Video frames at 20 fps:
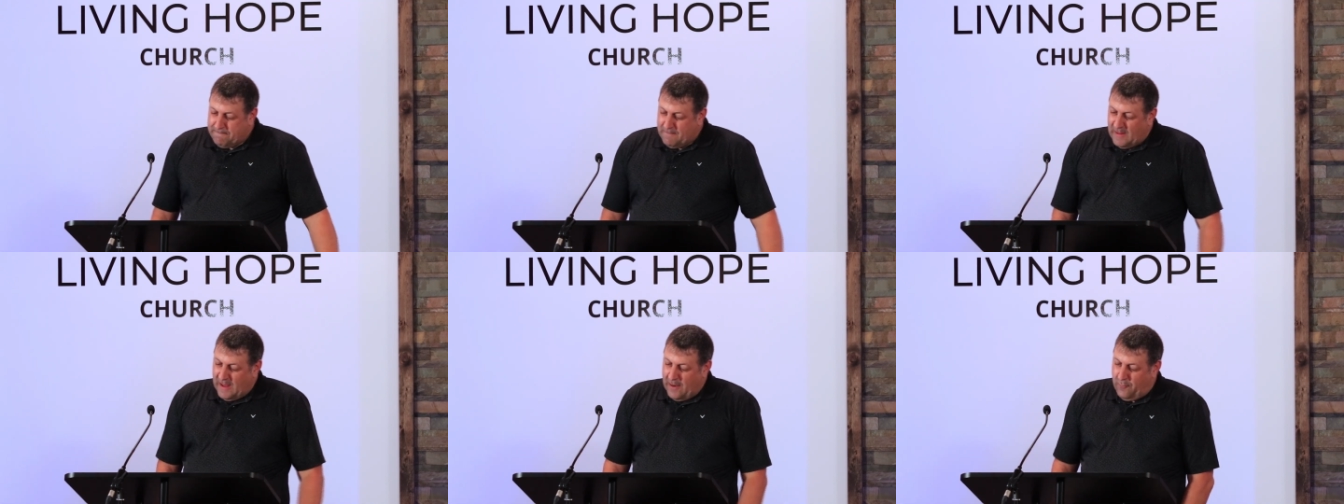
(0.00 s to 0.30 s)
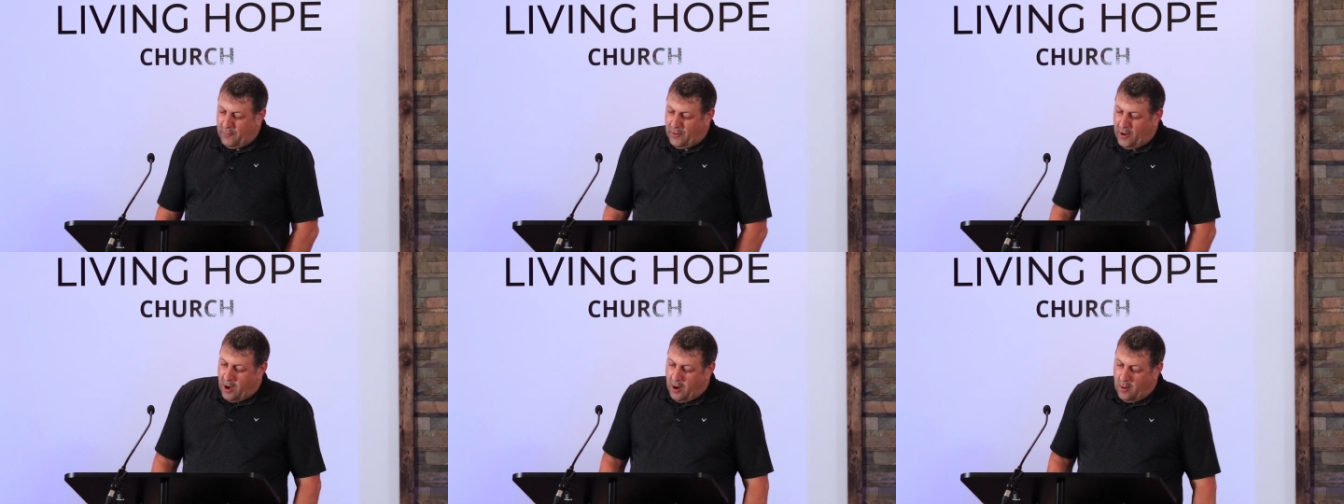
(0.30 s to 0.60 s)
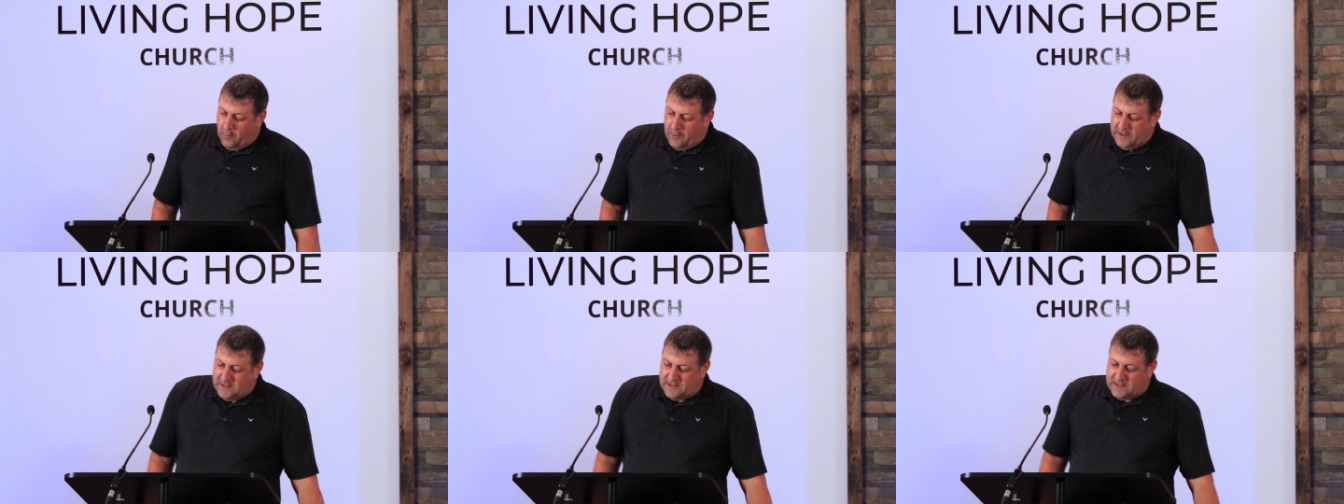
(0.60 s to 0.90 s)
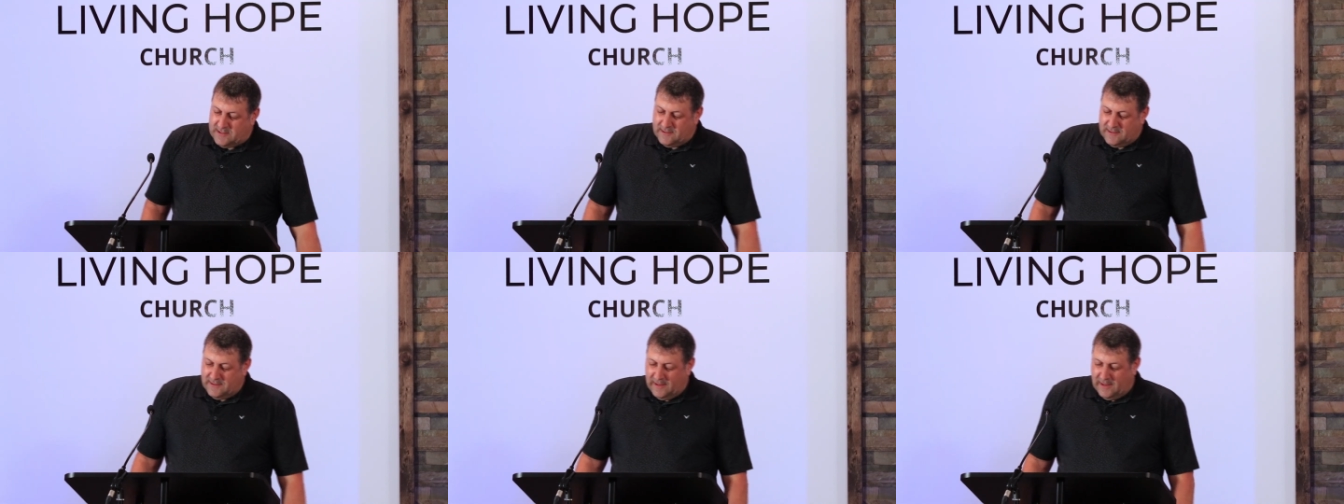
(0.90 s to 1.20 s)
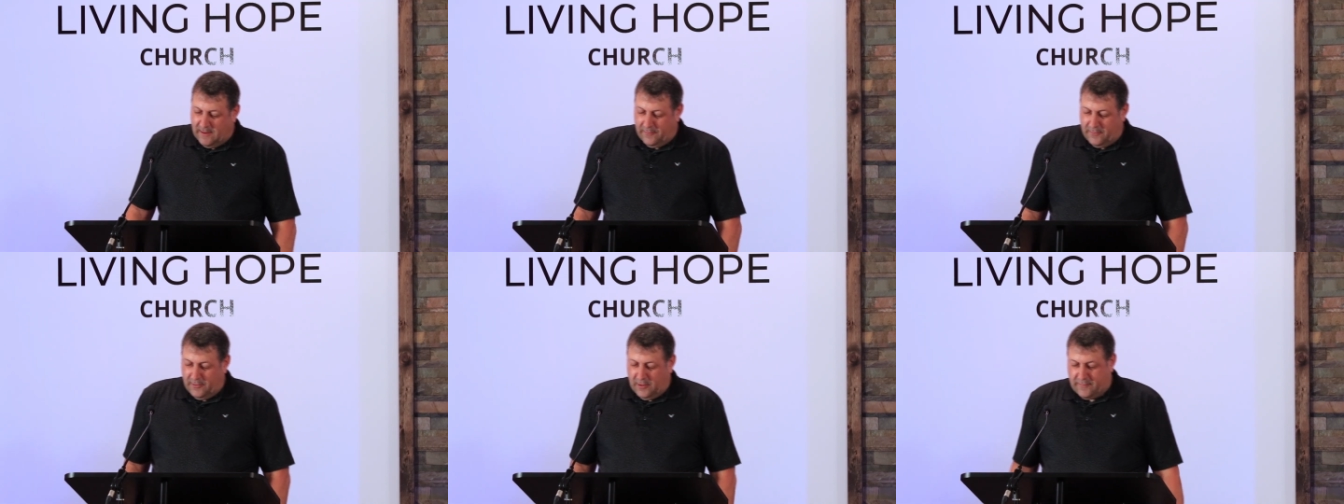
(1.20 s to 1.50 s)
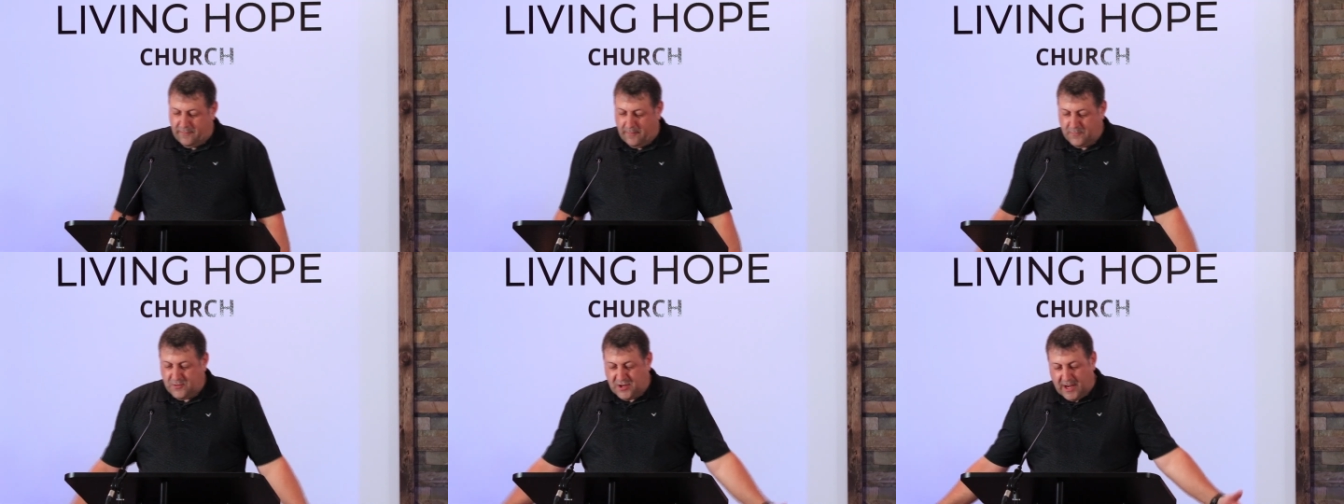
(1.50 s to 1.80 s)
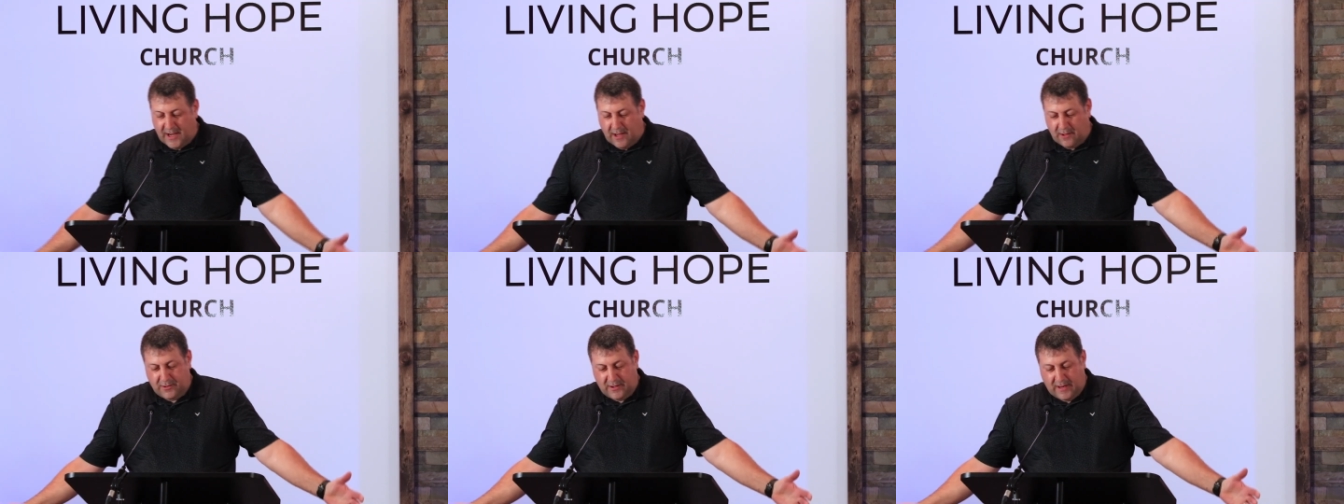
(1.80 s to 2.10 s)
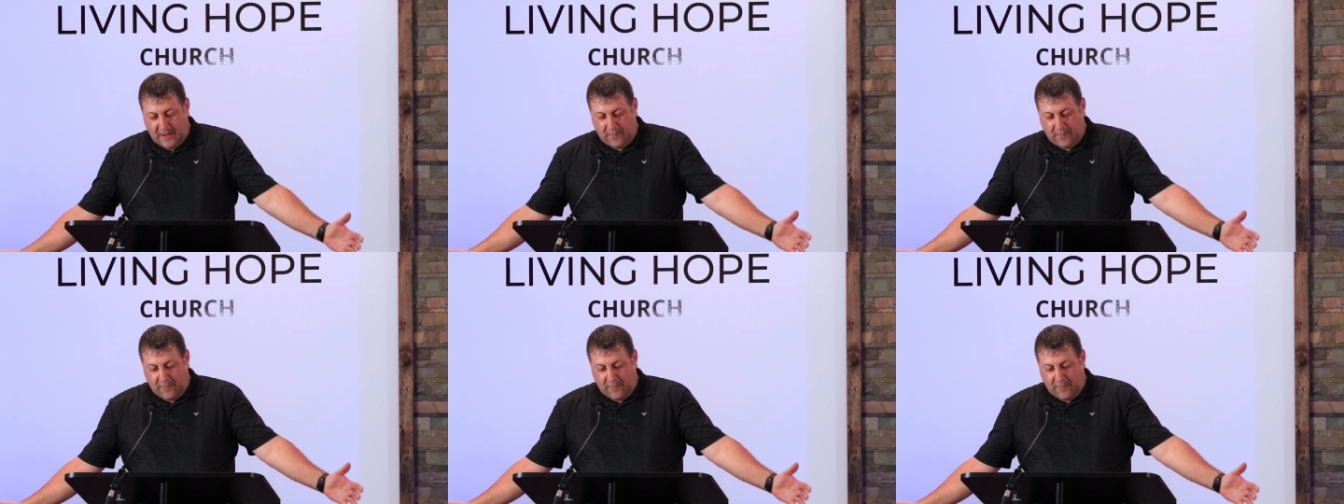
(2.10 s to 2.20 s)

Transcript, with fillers: have we always, you know, if we look from childhood,